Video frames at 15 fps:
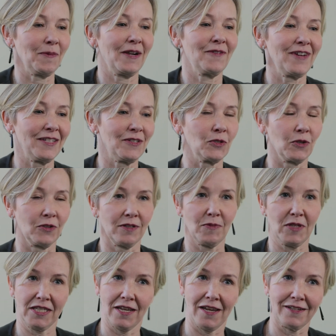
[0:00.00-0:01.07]
went on a
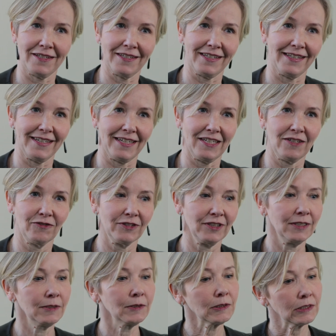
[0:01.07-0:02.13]
maternity leave,
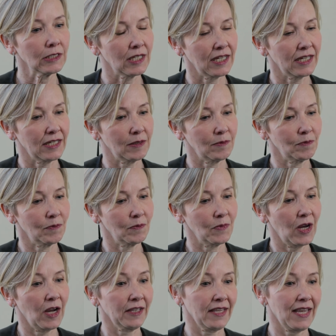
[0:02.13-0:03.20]

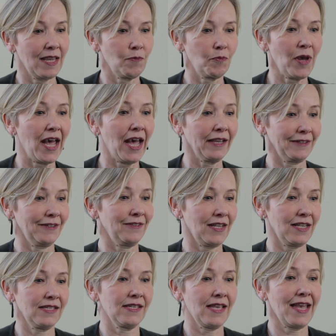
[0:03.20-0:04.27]
I came back and
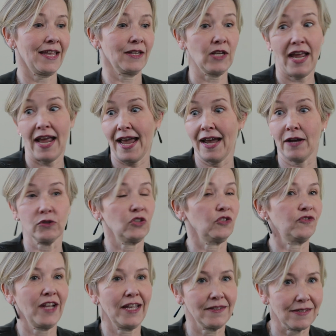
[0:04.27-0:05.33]
they said, how do you
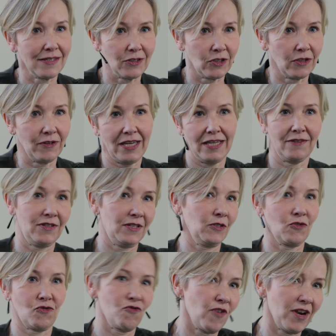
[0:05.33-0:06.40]
fancy doing
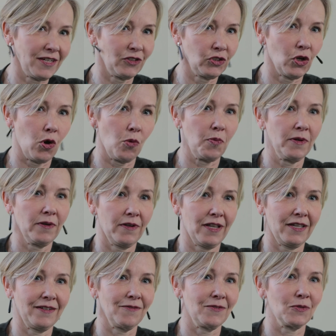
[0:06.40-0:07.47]
this great job?
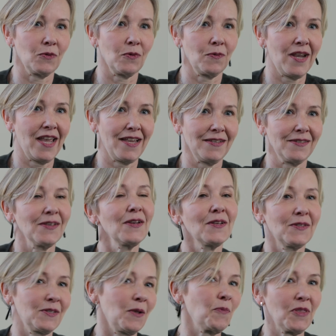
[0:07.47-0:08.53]
And it was always
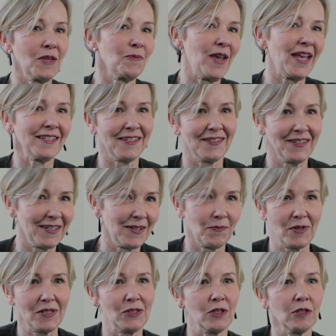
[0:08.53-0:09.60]
something better than I'd
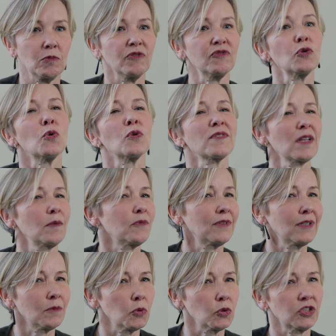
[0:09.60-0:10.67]
been doing before,
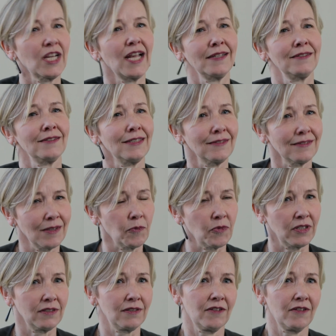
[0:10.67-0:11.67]
something more challenging, something